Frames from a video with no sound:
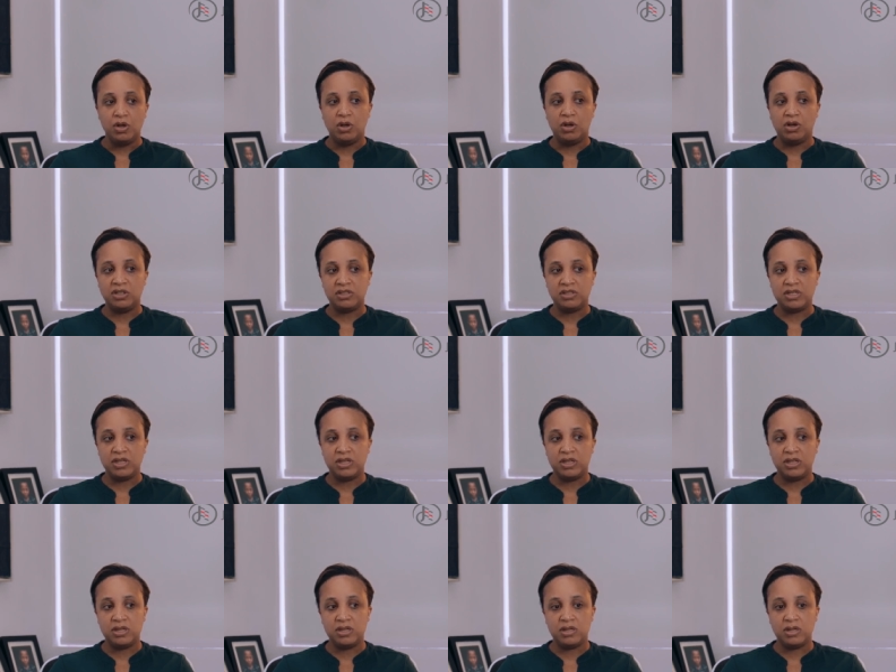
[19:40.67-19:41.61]

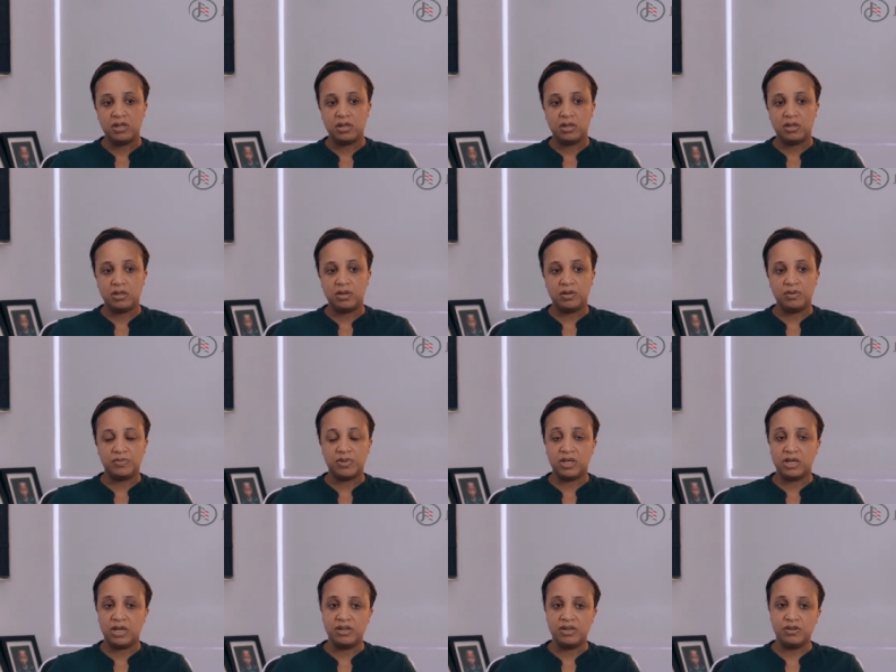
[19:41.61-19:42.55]
contain
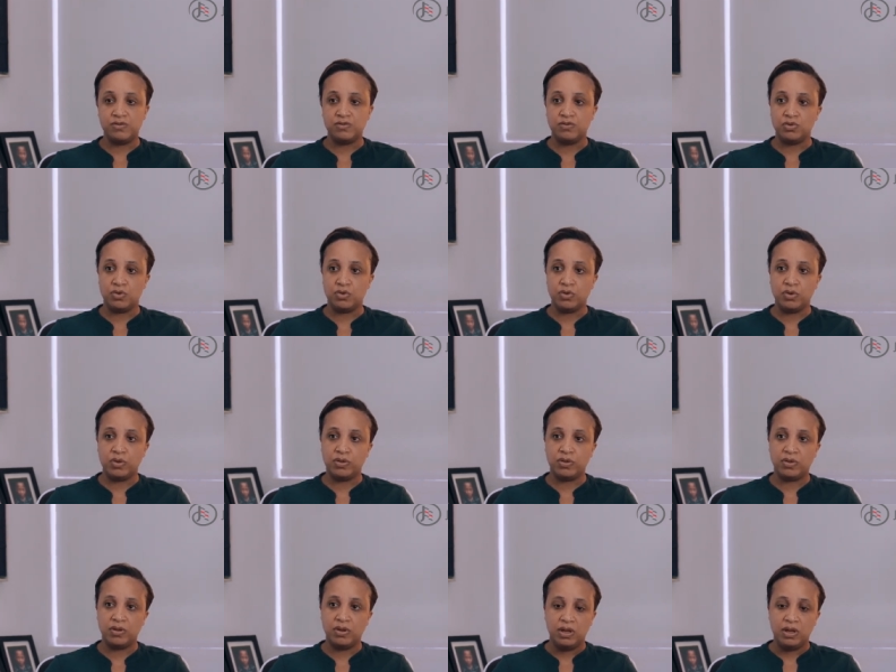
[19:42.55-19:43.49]
the kind of
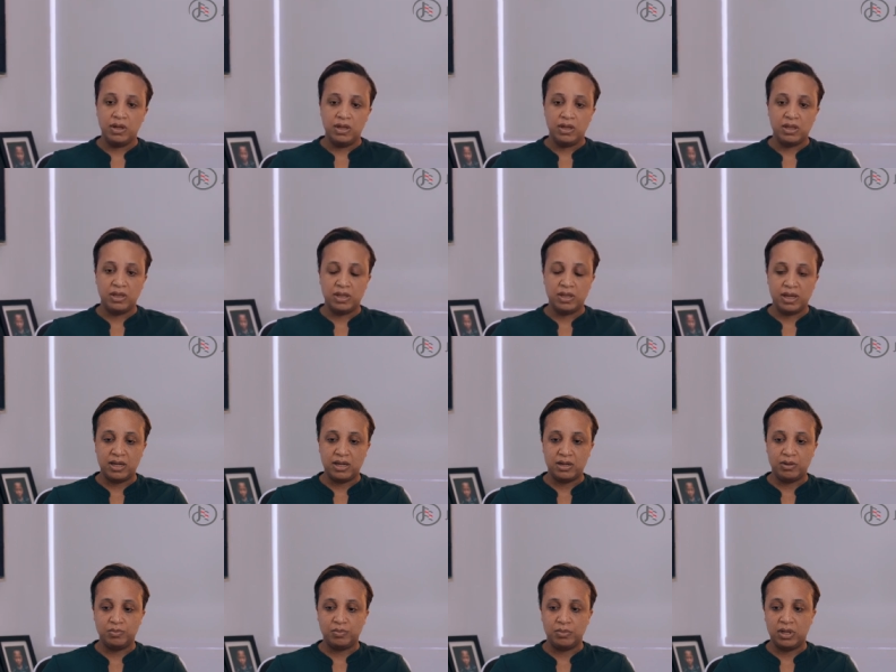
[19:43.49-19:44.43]
growth
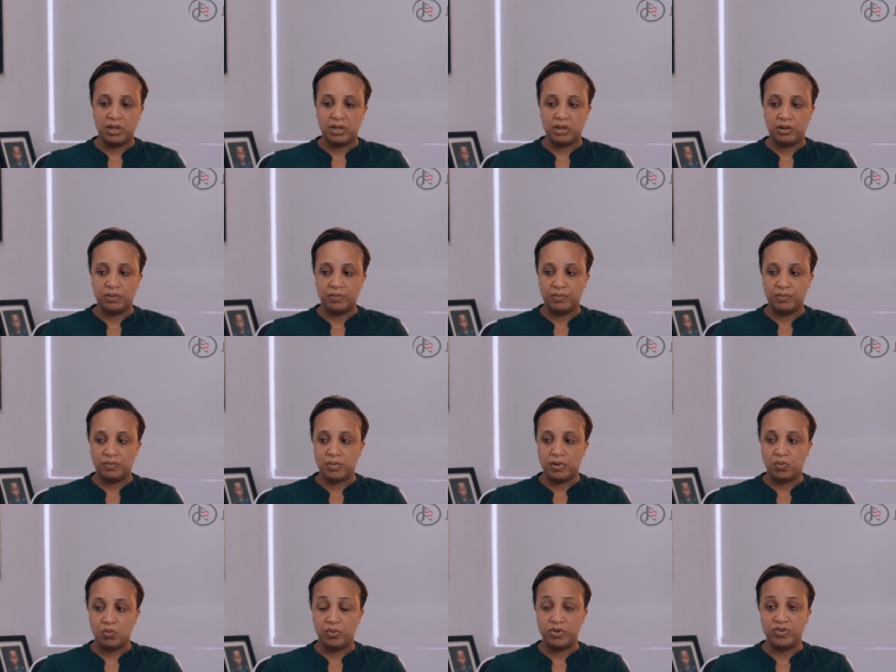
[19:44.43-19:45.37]
that
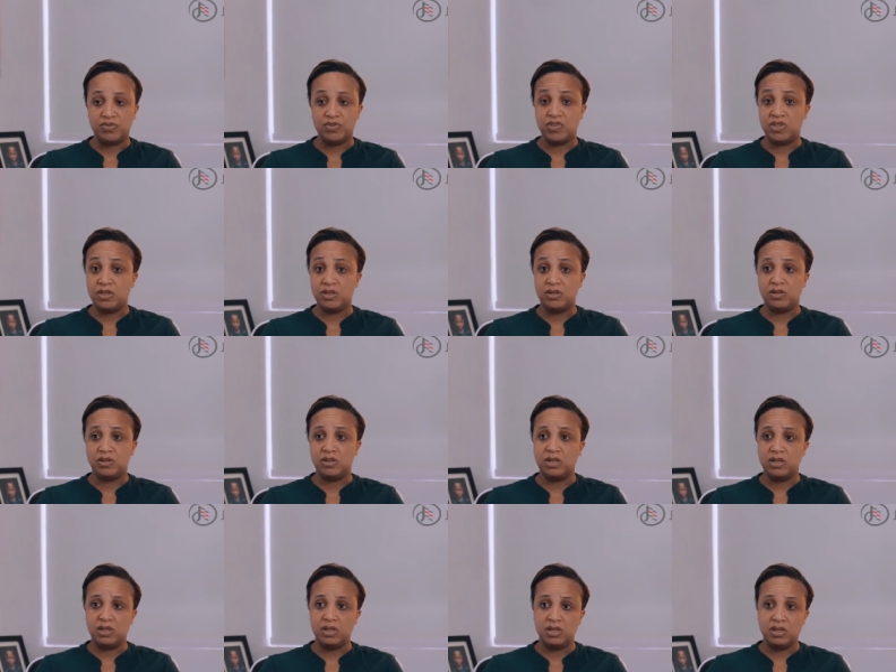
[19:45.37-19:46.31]
we've seen
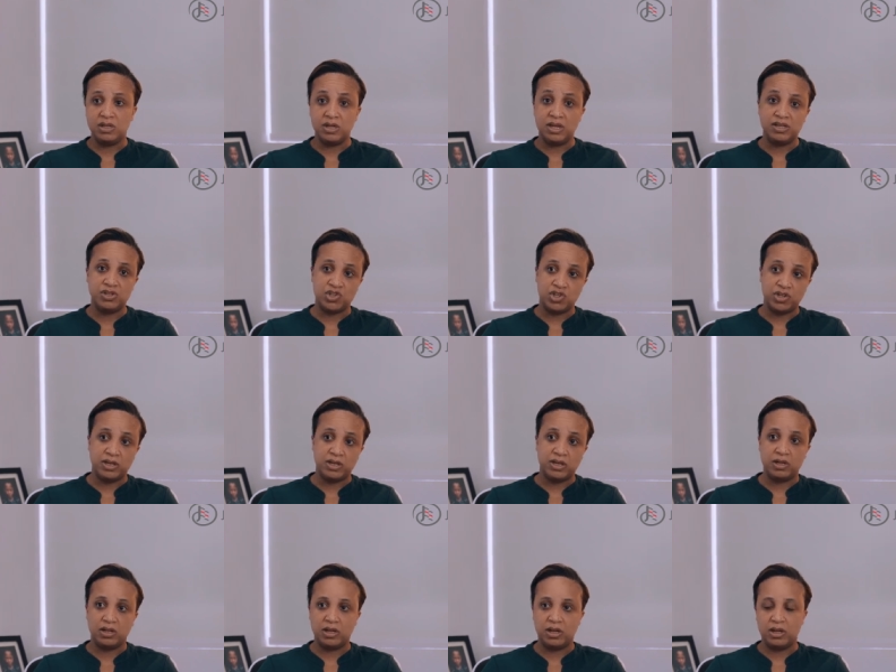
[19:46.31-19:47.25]
in
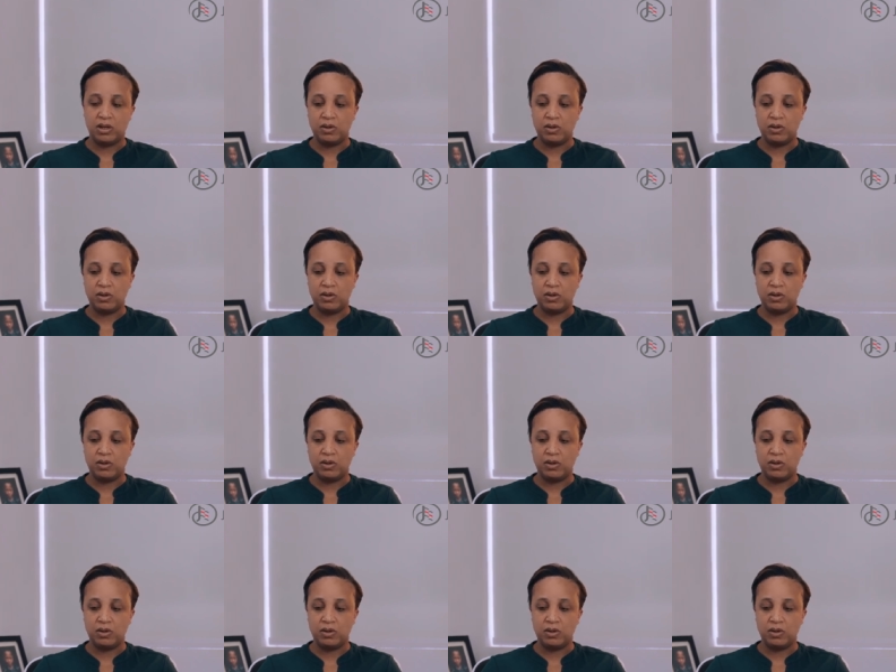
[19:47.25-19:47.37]
Nigeria,